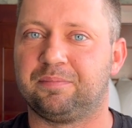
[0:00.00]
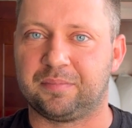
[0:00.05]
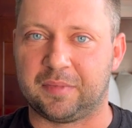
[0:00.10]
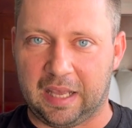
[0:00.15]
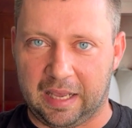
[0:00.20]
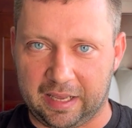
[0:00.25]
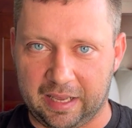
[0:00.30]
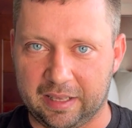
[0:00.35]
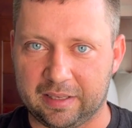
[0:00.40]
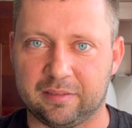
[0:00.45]

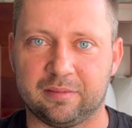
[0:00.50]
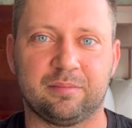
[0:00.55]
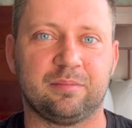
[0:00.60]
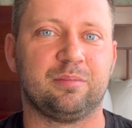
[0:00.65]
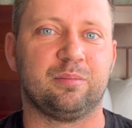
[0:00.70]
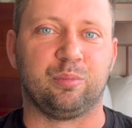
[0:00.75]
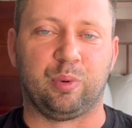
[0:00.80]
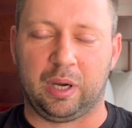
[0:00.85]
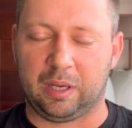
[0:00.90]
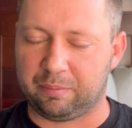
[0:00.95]
Again,
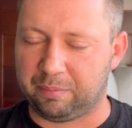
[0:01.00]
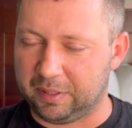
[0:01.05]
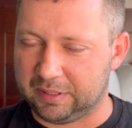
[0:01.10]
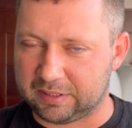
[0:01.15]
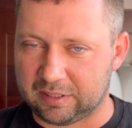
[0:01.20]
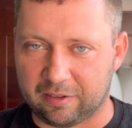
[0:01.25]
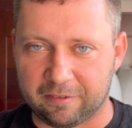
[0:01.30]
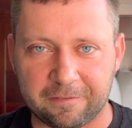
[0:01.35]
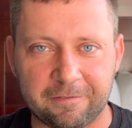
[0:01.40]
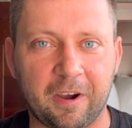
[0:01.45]
brake pads
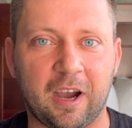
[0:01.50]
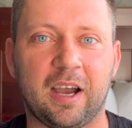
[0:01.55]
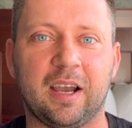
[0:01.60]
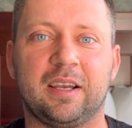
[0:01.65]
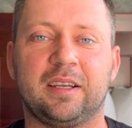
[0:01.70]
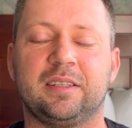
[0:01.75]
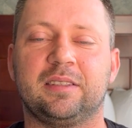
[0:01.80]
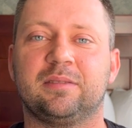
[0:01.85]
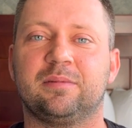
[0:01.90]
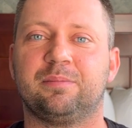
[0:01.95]
are
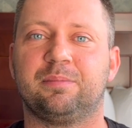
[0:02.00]
fine,